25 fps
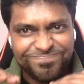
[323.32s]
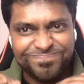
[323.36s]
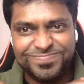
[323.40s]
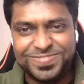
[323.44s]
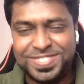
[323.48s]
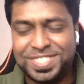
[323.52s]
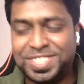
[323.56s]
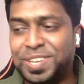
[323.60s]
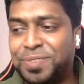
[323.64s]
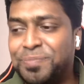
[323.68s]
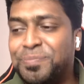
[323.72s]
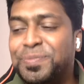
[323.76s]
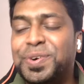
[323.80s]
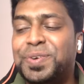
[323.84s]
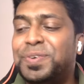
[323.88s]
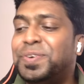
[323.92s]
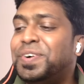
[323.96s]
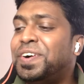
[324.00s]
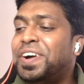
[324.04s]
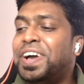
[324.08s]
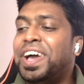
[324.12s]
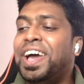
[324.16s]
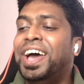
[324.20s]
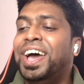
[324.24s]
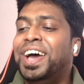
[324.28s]

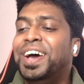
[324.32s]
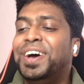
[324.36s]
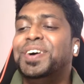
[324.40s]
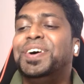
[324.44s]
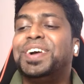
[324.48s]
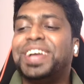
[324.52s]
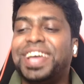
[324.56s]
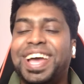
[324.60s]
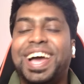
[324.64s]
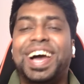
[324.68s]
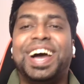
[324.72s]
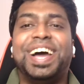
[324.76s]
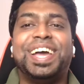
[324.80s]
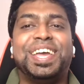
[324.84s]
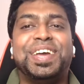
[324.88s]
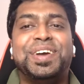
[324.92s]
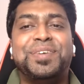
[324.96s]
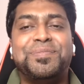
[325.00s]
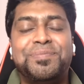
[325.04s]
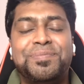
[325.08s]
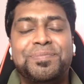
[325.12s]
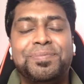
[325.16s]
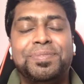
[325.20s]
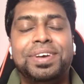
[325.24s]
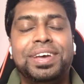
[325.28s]
Sambhava. Okay, I
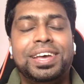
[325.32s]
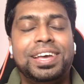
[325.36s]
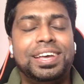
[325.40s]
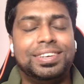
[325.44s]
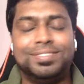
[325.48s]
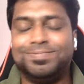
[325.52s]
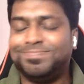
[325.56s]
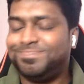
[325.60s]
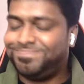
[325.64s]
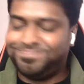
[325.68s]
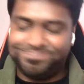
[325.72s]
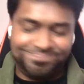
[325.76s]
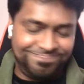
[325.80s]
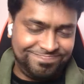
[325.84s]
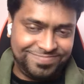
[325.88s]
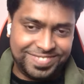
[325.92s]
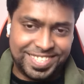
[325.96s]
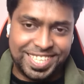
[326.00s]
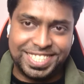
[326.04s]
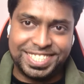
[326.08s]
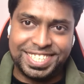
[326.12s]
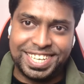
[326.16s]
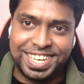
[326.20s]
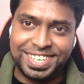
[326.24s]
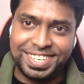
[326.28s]
am
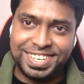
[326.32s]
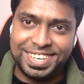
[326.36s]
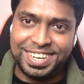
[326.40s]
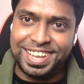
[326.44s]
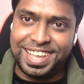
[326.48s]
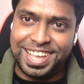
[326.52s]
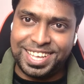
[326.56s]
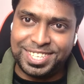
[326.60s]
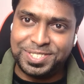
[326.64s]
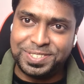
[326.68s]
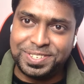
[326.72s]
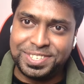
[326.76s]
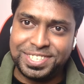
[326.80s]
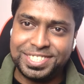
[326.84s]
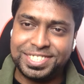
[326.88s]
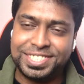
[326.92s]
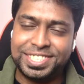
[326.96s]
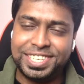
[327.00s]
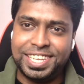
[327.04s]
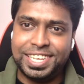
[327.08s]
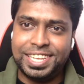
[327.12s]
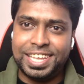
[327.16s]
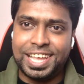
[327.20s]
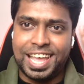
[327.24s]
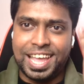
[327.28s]
excited as you can
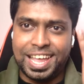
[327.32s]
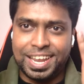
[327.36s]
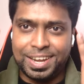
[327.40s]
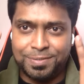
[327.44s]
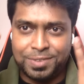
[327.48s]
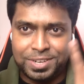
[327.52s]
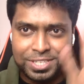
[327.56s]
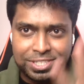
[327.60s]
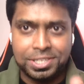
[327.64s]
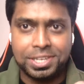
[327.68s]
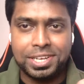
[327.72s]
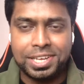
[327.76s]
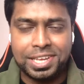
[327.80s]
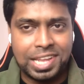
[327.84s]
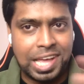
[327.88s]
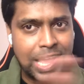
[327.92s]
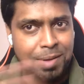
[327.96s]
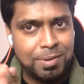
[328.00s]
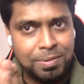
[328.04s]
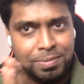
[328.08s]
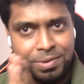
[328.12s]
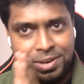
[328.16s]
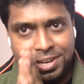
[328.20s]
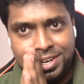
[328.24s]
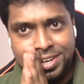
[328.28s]
see, and once again
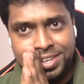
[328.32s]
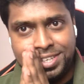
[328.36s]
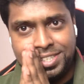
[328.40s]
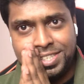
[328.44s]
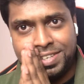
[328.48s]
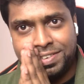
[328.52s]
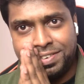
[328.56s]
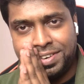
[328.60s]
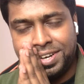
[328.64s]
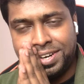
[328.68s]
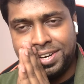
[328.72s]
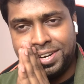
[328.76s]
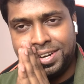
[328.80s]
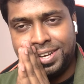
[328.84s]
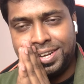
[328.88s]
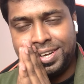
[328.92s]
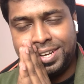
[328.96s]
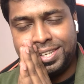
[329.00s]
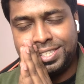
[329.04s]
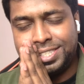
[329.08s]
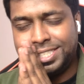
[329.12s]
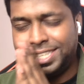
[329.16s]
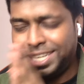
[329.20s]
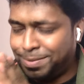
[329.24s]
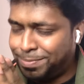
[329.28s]
happy birthday
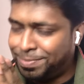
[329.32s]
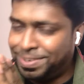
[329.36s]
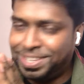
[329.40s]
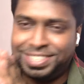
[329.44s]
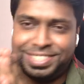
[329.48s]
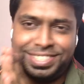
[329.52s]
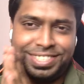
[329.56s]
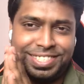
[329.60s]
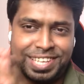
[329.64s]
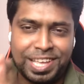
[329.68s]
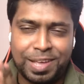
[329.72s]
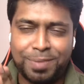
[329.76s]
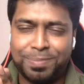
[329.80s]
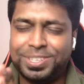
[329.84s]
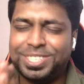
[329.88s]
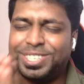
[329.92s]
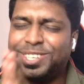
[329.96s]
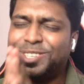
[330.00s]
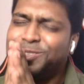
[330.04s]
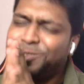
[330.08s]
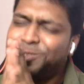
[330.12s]
Shivana, stay blessed, stay happy,